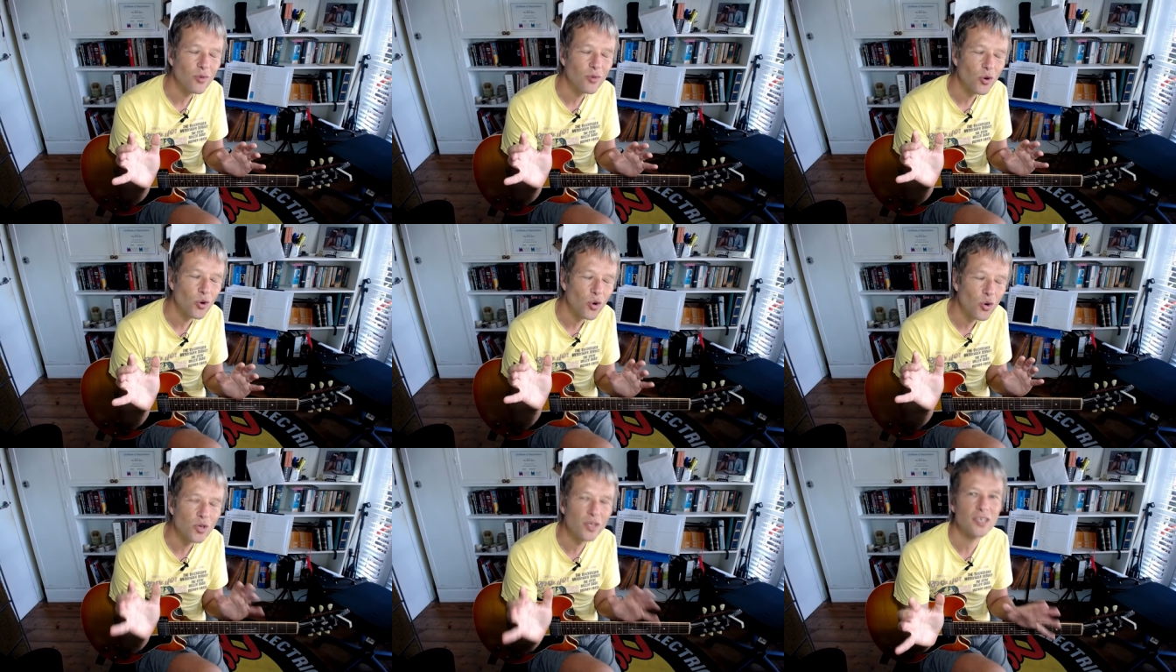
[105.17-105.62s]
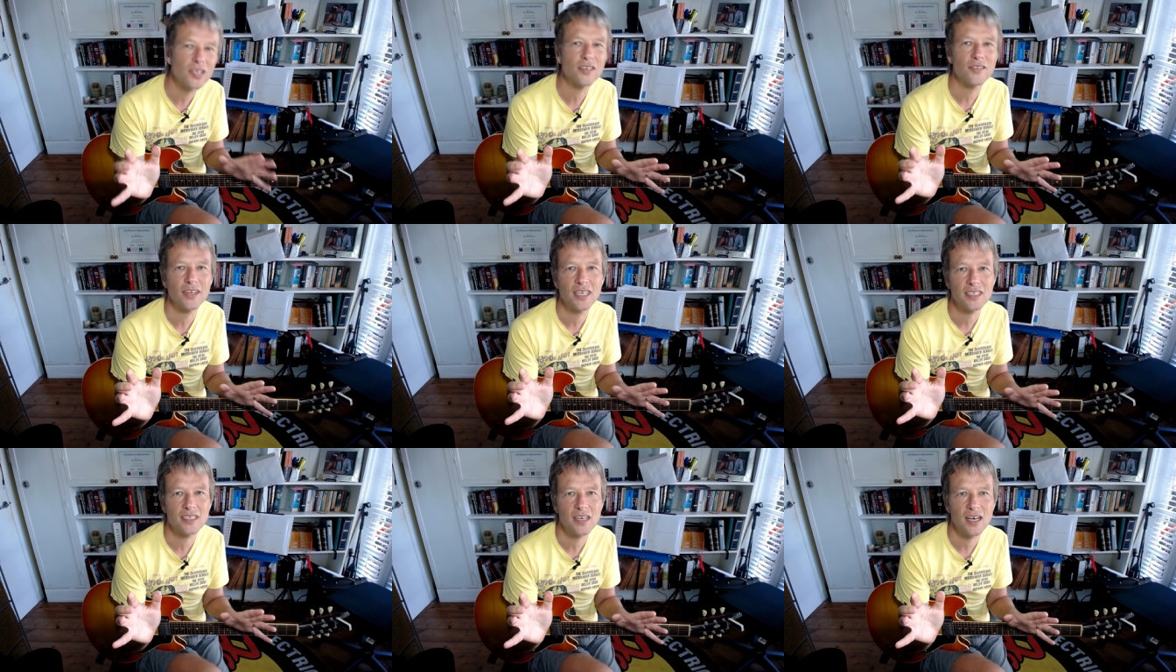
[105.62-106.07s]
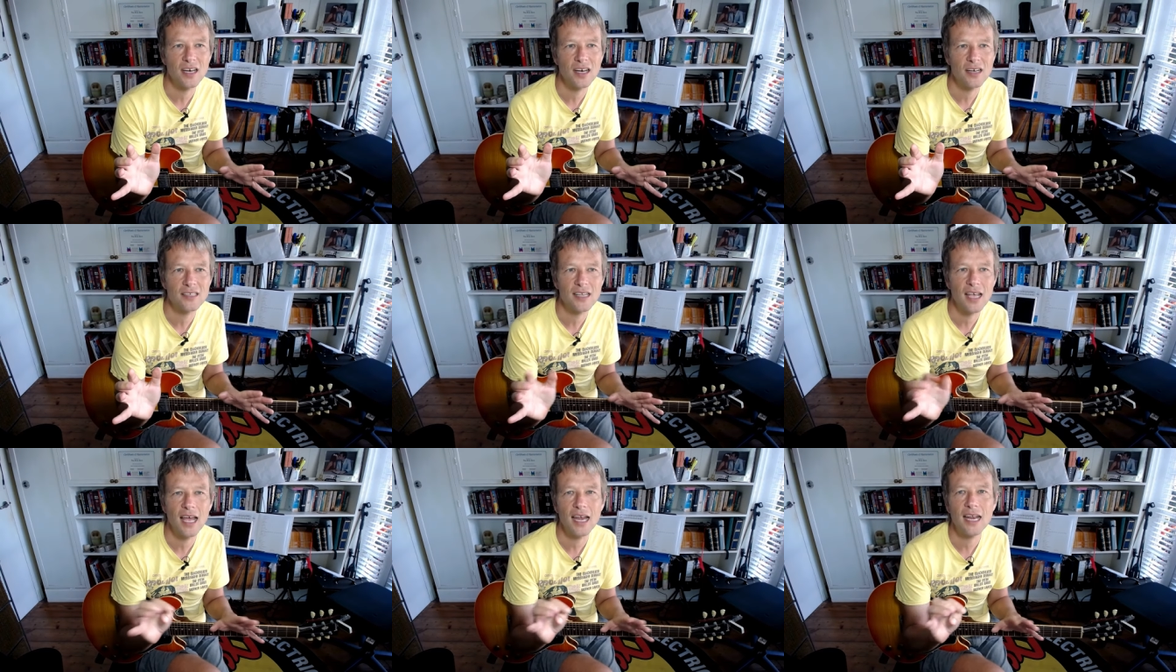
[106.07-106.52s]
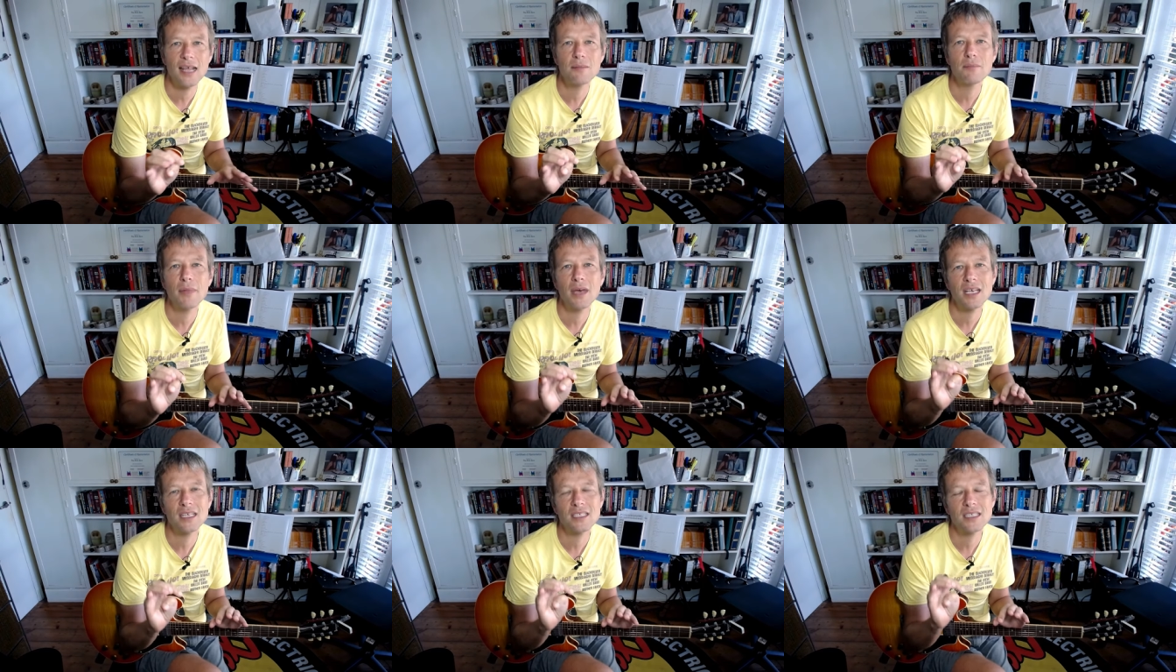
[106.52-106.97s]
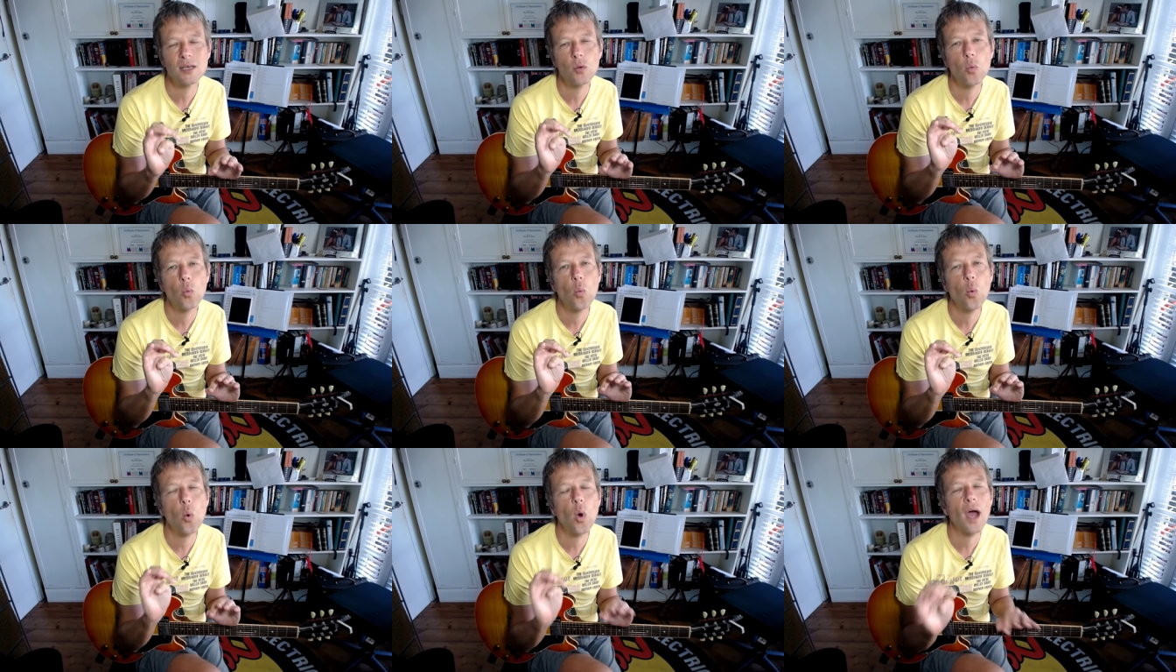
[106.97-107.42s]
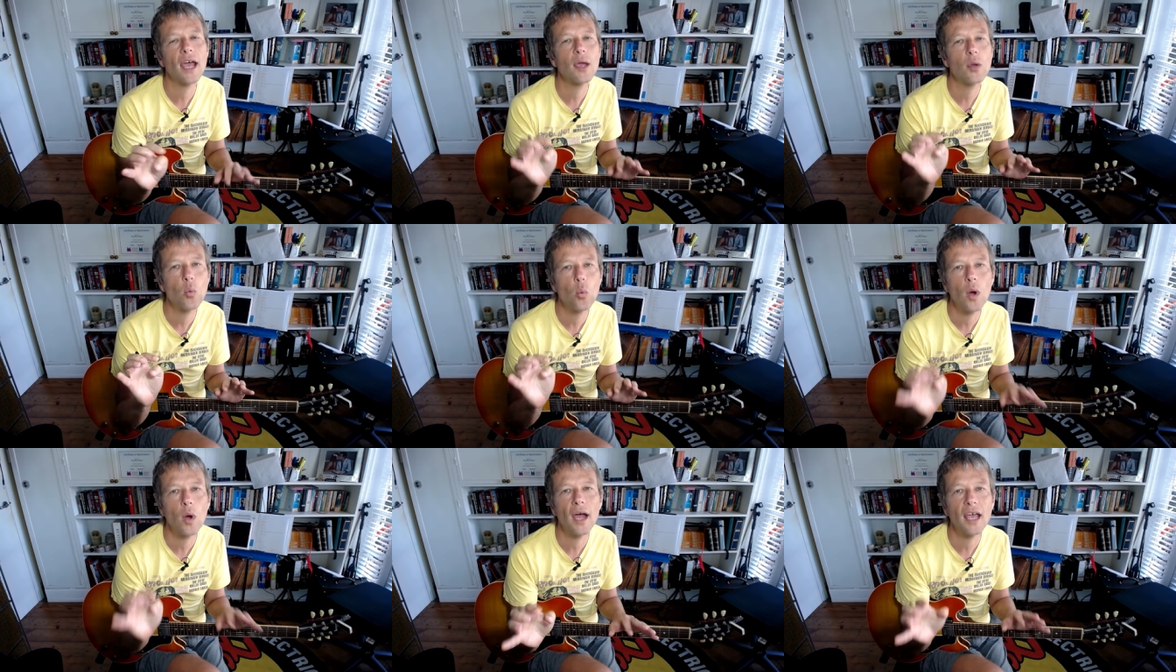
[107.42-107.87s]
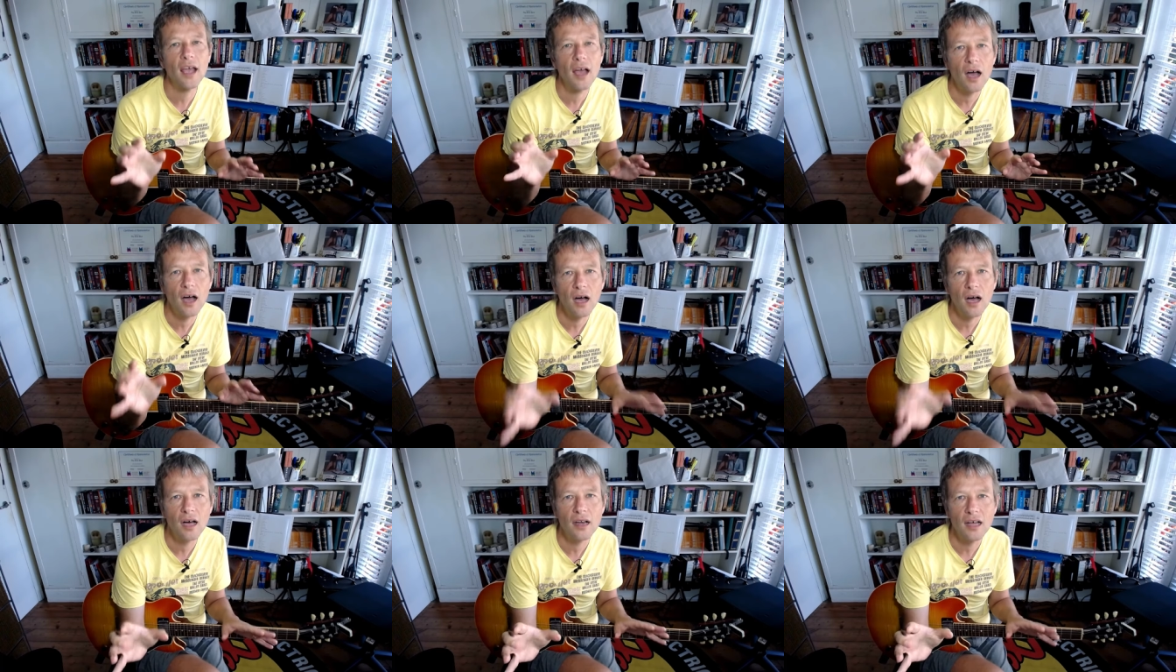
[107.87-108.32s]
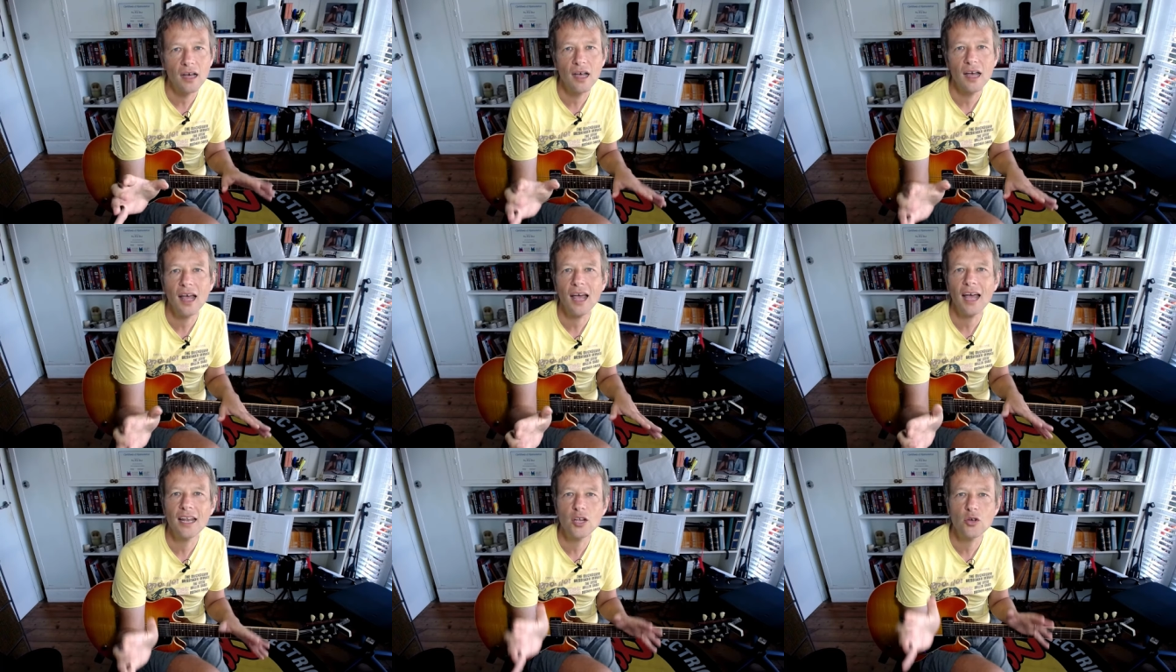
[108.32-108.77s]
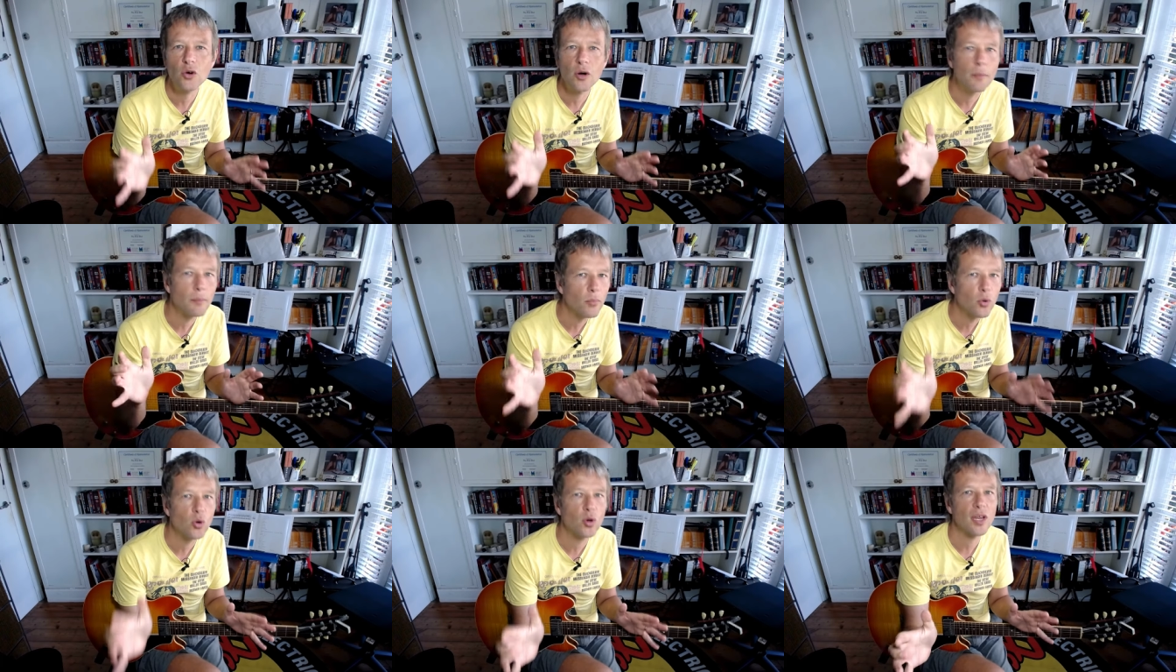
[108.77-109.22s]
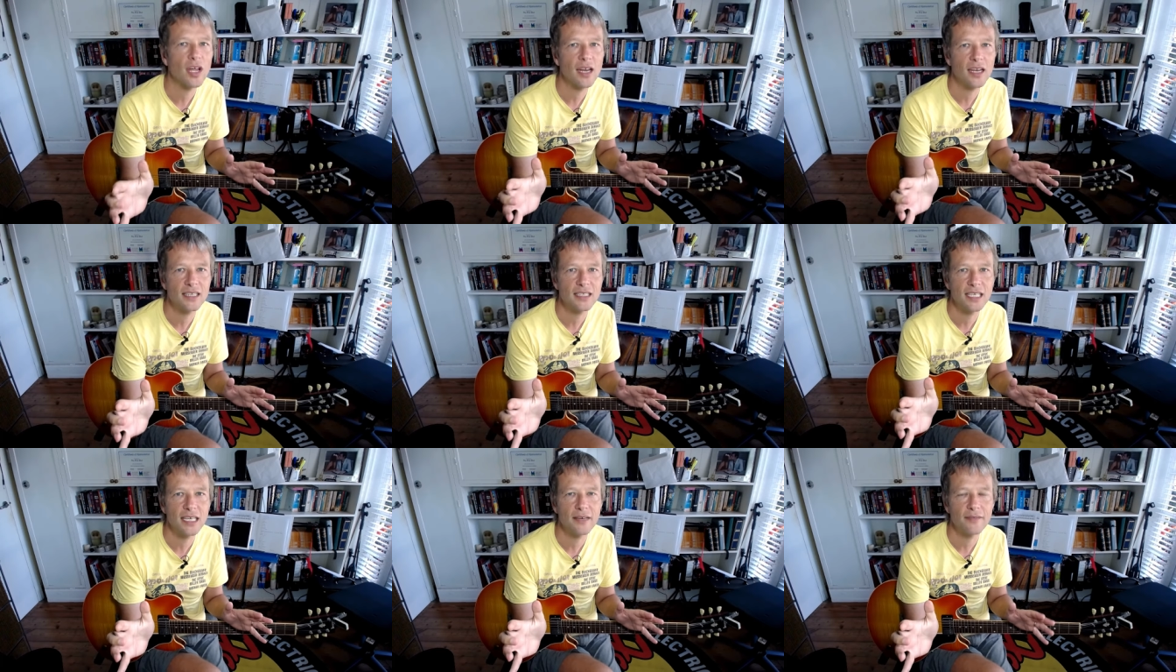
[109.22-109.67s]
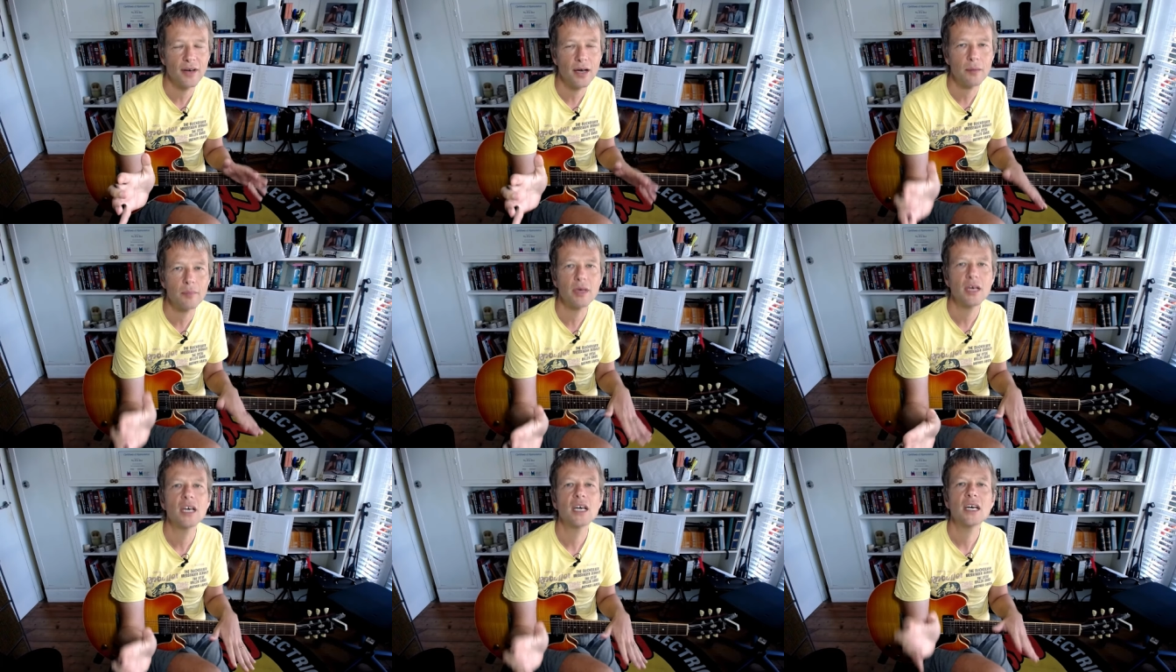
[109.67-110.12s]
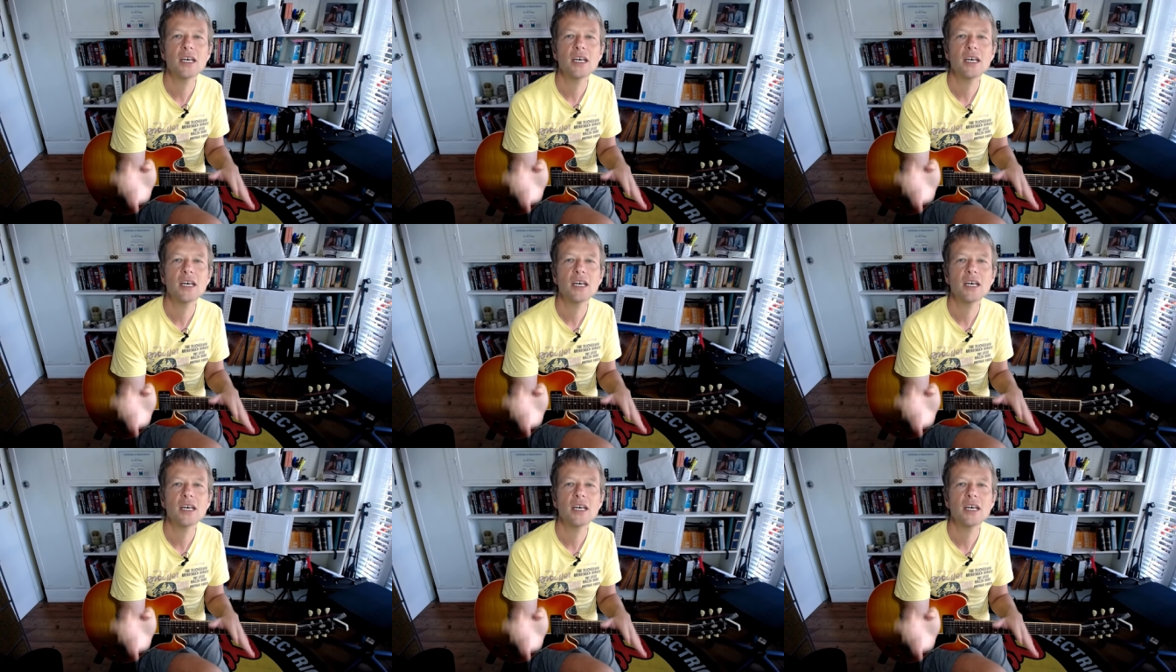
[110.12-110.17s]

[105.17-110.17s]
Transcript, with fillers: ordinary guitars and it makes it way, way harder and you are more likely to give up.